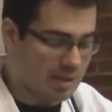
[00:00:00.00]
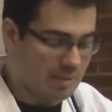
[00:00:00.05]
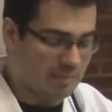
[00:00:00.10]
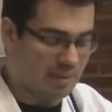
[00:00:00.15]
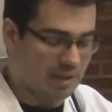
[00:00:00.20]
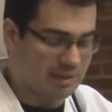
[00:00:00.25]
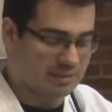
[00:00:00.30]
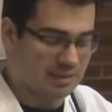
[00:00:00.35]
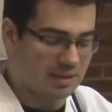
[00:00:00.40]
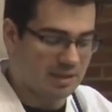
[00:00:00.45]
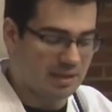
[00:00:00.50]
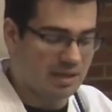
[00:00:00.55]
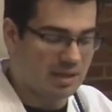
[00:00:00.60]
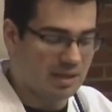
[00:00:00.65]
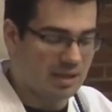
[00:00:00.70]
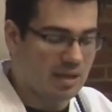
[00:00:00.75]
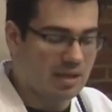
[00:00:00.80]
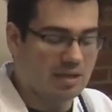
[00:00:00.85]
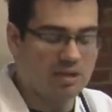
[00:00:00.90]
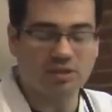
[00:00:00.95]
But
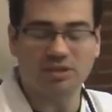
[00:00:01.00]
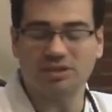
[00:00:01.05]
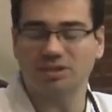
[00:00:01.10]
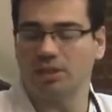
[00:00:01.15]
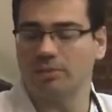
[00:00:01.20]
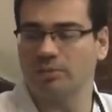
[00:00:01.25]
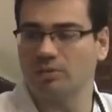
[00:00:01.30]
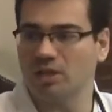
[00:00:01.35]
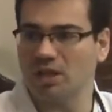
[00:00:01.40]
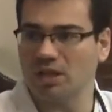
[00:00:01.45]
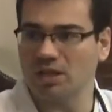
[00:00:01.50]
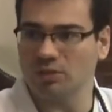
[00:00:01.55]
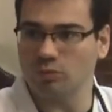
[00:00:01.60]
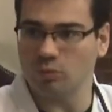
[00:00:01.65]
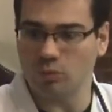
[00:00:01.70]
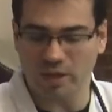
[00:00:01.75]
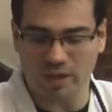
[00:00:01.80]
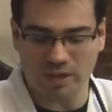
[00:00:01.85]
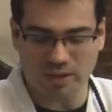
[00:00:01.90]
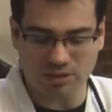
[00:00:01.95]
in several
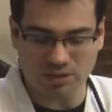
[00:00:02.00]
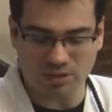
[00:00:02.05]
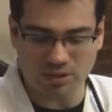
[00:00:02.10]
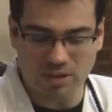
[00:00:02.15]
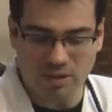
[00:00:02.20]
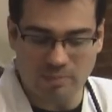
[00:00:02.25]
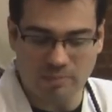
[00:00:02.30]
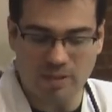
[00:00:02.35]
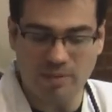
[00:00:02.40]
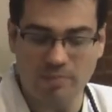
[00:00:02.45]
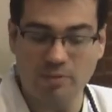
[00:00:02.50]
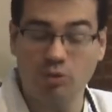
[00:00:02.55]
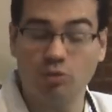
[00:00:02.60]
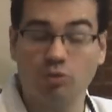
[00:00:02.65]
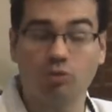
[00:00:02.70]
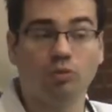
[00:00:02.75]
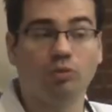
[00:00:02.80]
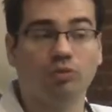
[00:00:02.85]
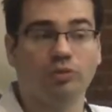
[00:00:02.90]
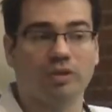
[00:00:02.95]
ways, maybe you
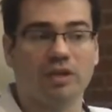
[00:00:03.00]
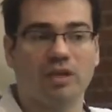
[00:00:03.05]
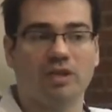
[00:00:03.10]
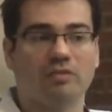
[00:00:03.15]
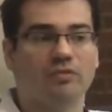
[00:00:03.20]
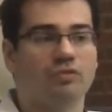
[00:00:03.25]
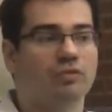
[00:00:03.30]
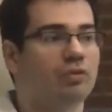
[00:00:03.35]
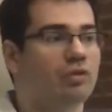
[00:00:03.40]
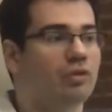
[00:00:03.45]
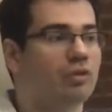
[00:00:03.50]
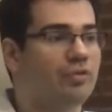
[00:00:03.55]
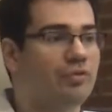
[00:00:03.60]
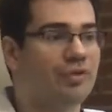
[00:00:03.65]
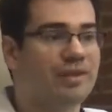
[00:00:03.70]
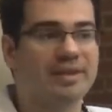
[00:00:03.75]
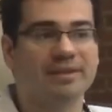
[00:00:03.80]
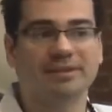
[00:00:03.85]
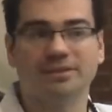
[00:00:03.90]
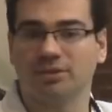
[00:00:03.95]
could need for
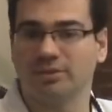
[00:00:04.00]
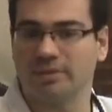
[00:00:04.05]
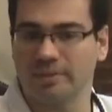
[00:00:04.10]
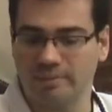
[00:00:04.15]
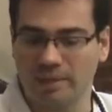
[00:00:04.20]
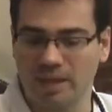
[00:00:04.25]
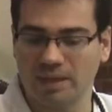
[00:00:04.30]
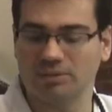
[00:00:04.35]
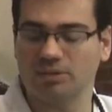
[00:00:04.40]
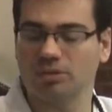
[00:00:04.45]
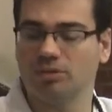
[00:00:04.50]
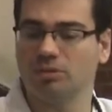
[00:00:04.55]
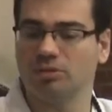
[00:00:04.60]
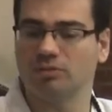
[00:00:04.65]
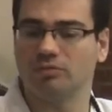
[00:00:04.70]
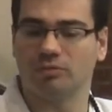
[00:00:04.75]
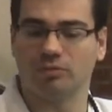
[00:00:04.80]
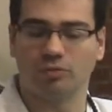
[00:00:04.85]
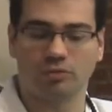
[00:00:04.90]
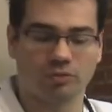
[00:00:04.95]
needs of the battle,
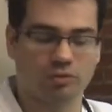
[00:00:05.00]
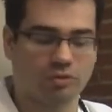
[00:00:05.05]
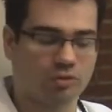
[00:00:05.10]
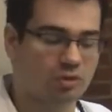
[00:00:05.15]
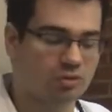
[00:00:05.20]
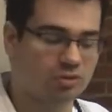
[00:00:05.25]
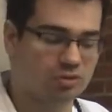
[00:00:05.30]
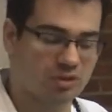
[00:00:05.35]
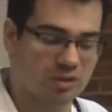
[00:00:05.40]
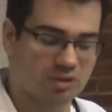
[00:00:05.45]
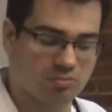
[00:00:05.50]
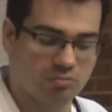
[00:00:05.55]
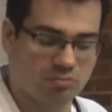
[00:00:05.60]
for not